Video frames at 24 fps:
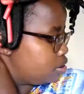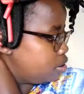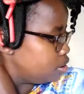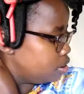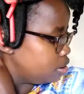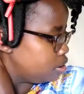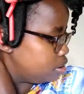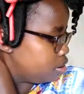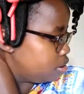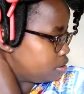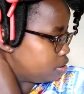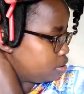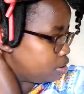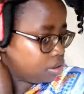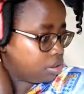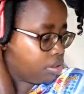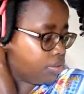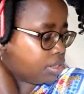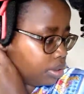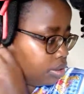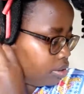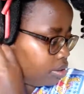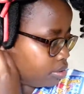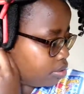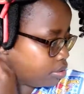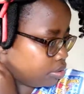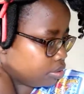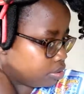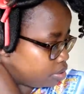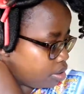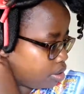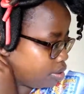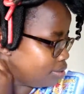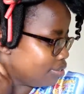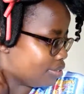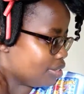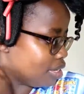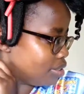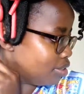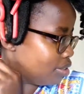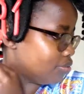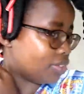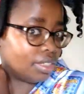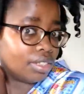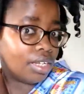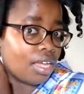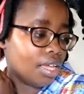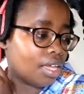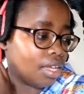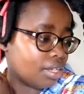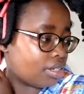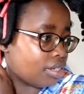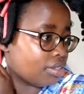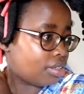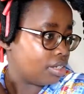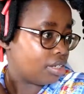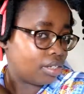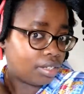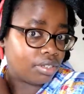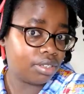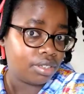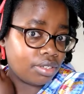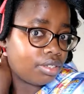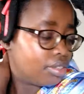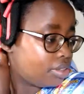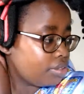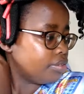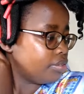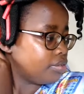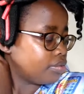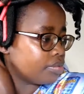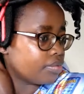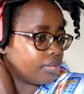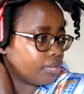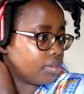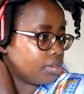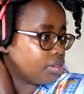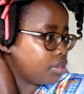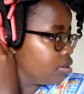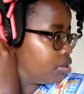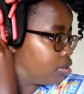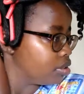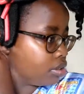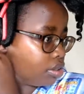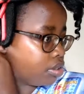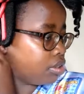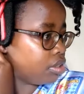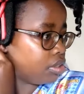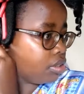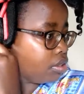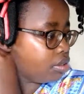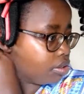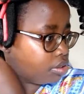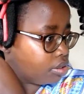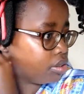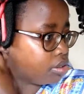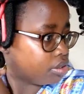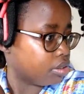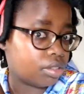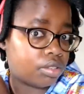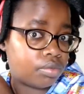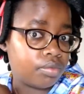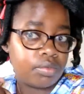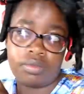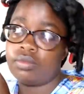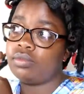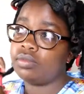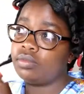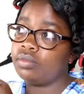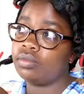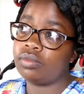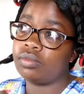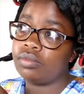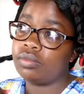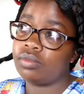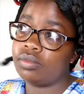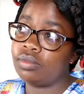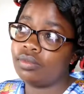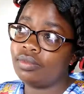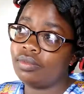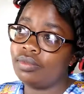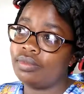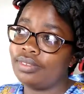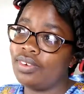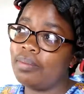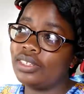no secrets you're keeping, these promises strong as a spell.